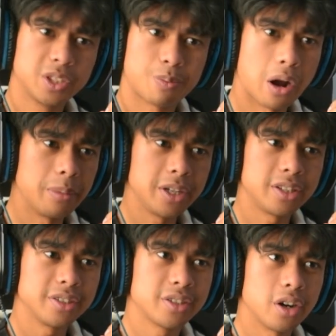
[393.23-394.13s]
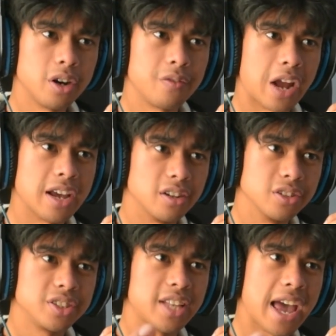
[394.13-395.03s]
it's probably deserved, I
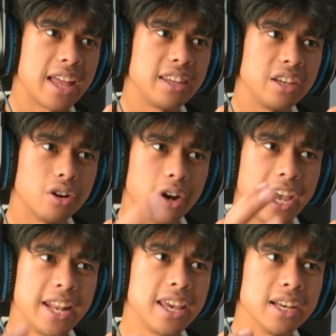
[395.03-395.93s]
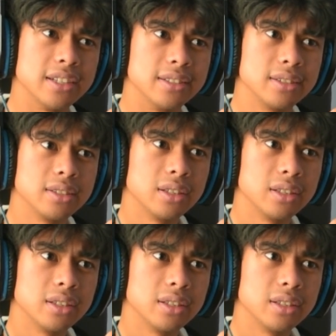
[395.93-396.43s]
understand it, you're hideous!